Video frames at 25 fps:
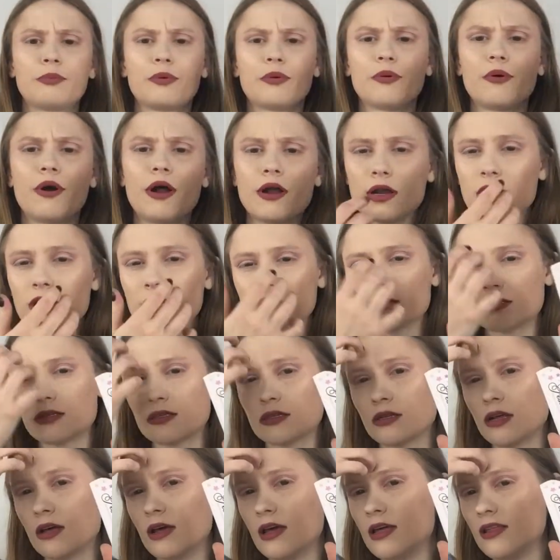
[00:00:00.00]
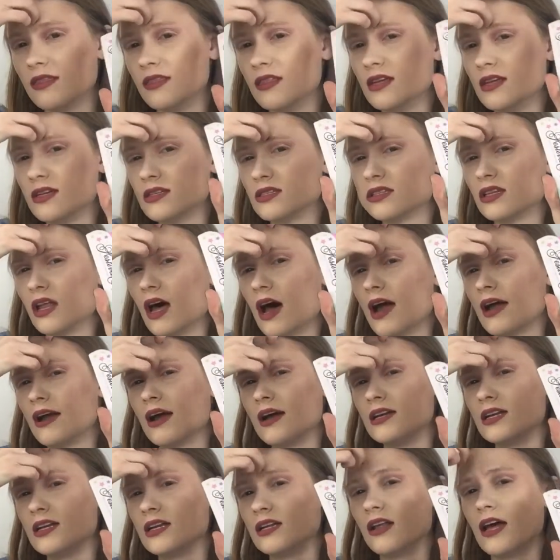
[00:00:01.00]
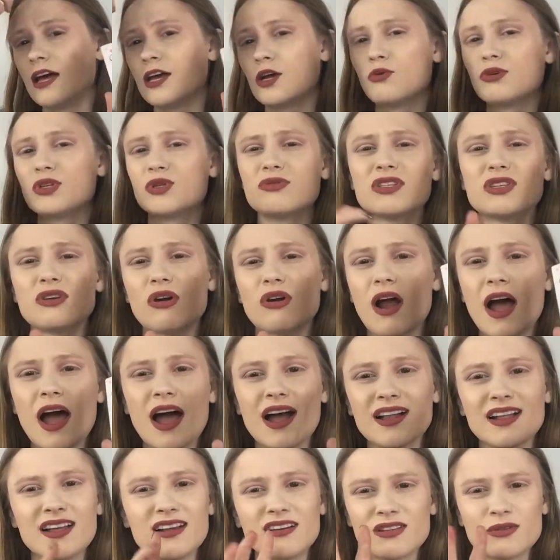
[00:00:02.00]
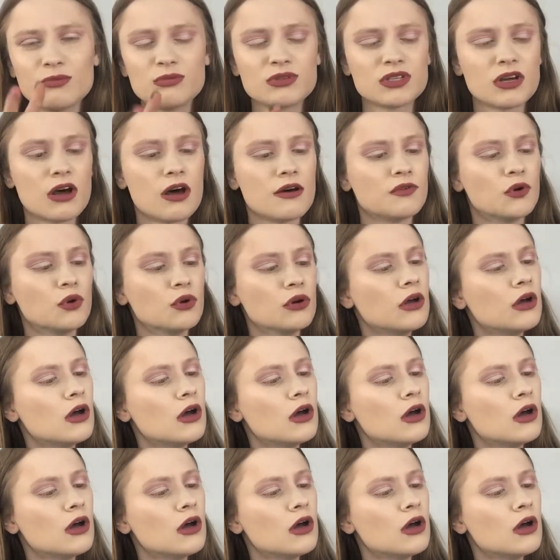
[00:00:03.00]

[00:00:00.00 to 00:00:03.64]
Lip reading: product in this line I didn't like, which was their highlighter. That was awful.